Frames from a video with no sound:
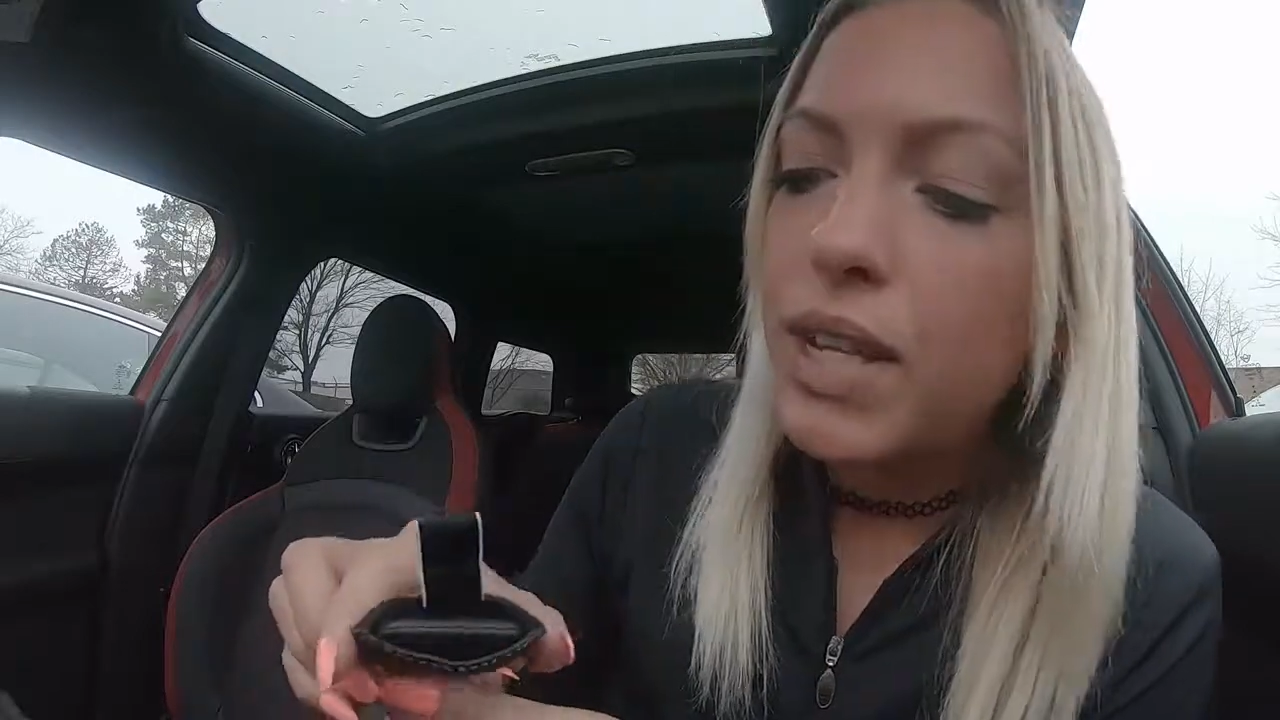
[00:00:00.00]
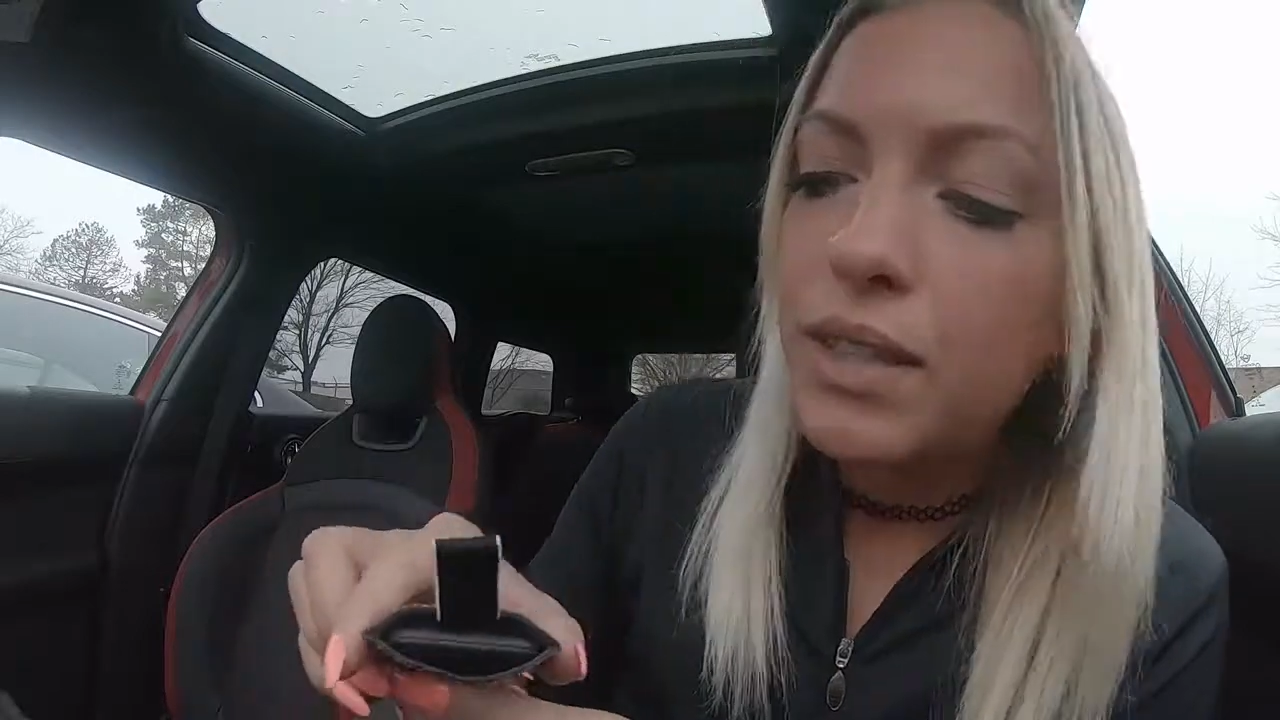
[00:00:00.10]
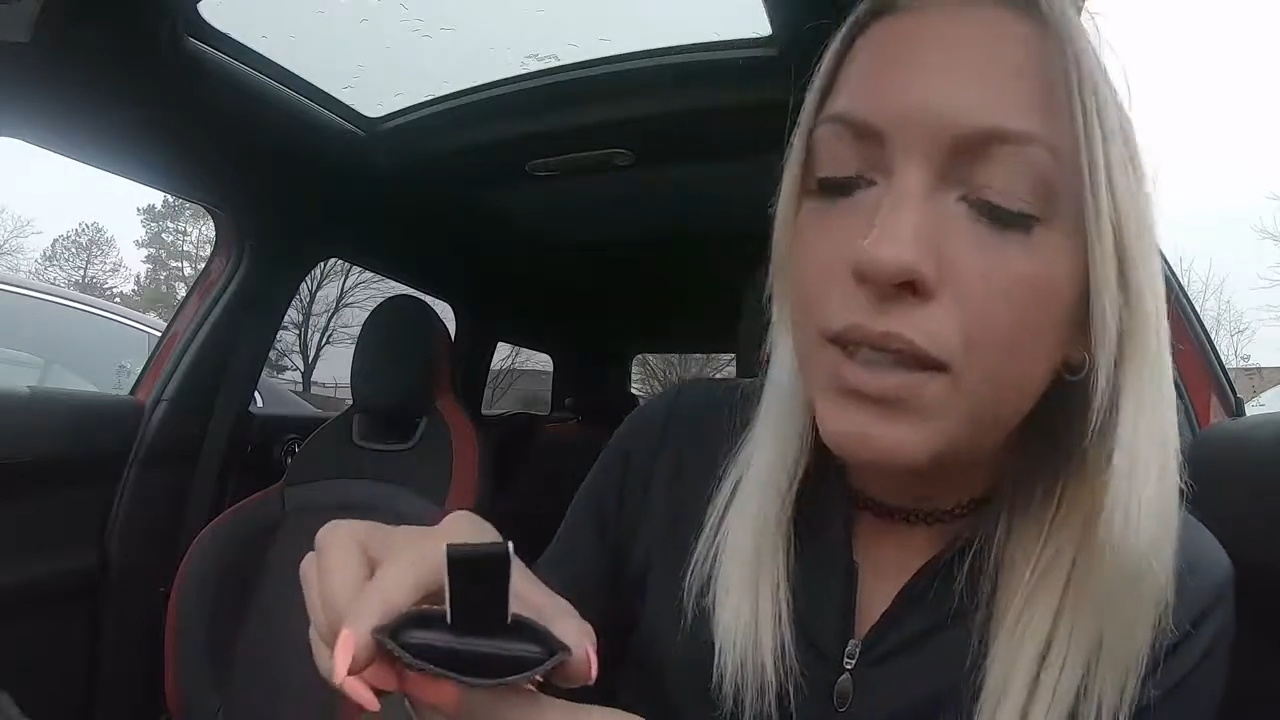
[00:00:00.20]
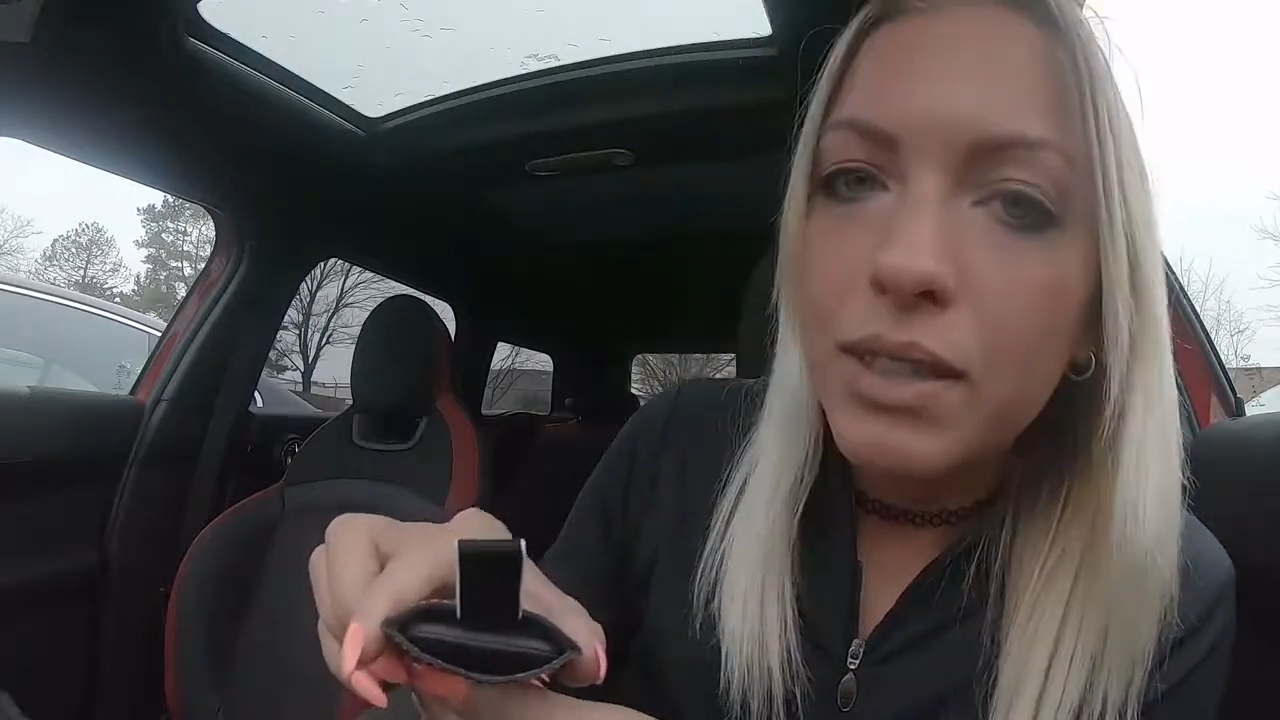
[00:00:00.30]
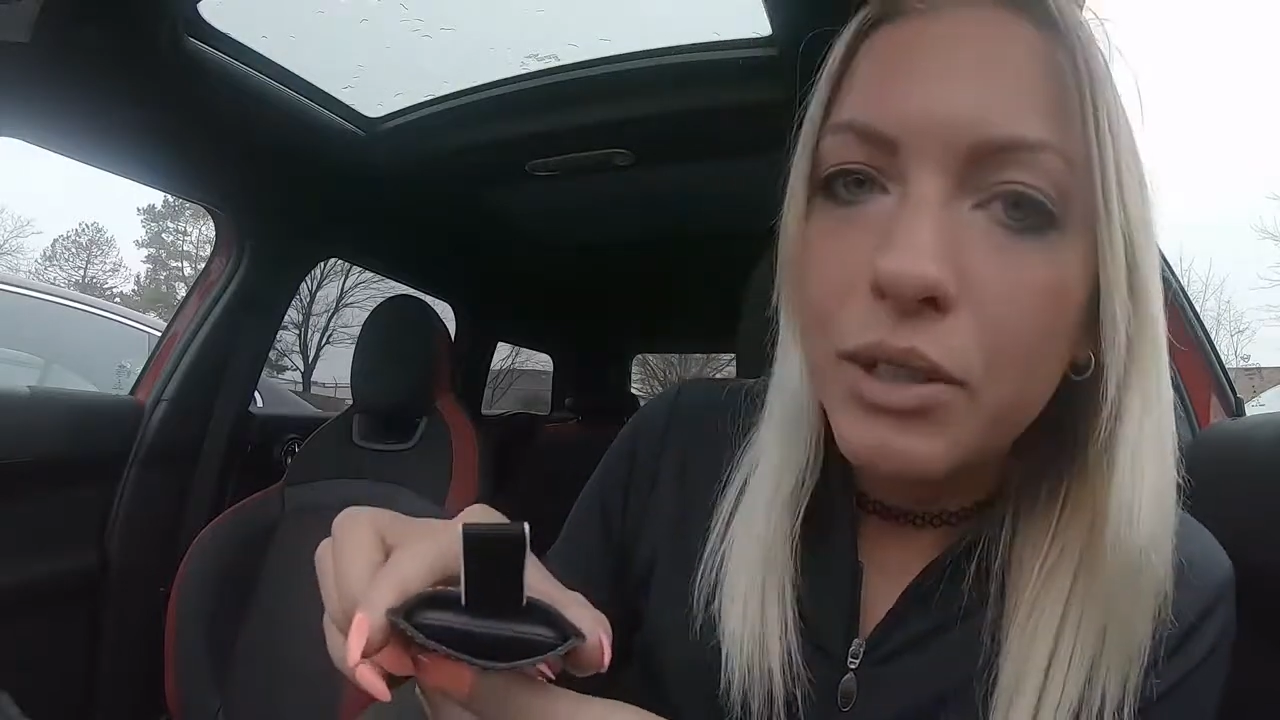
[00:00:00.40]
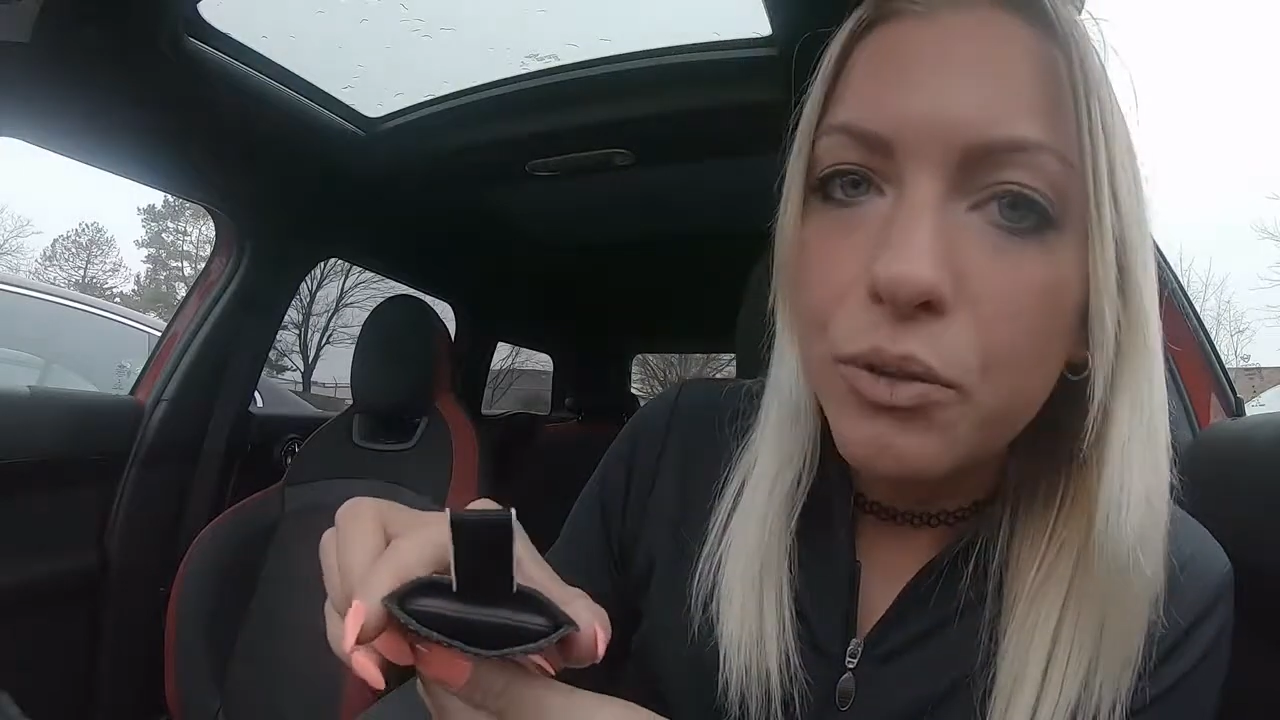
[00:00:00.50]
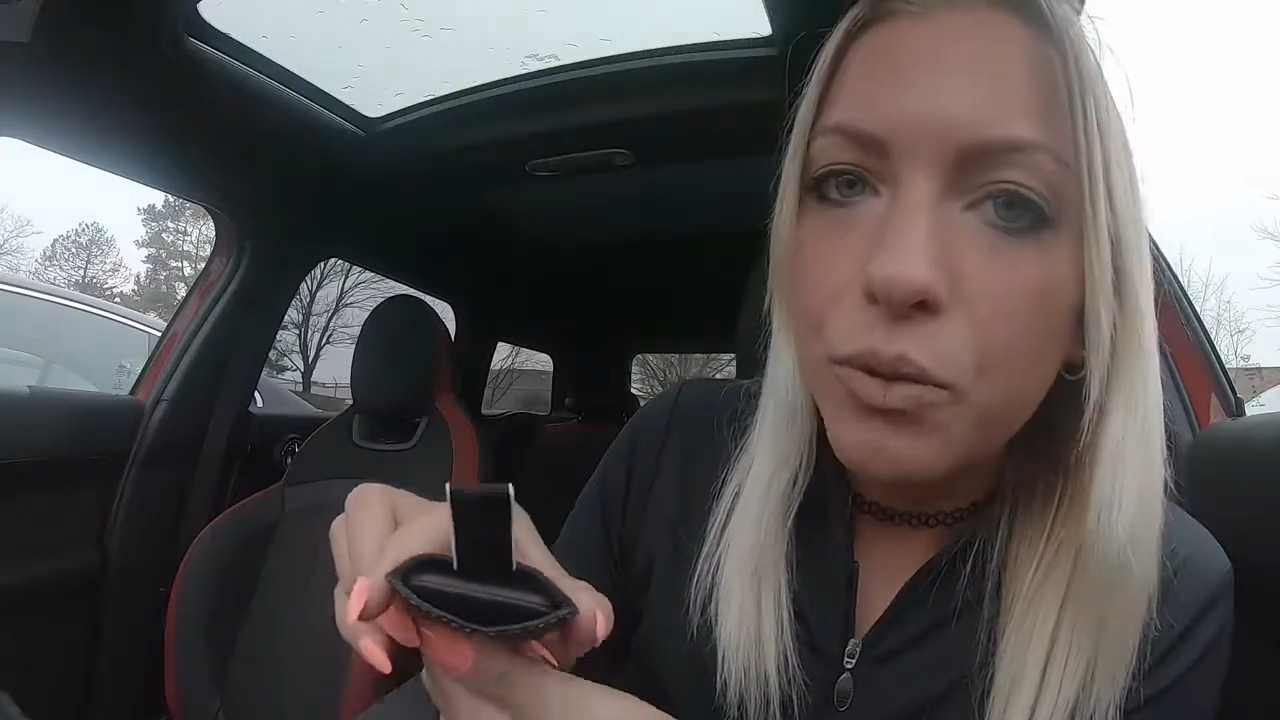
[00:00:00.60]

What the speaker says: take the little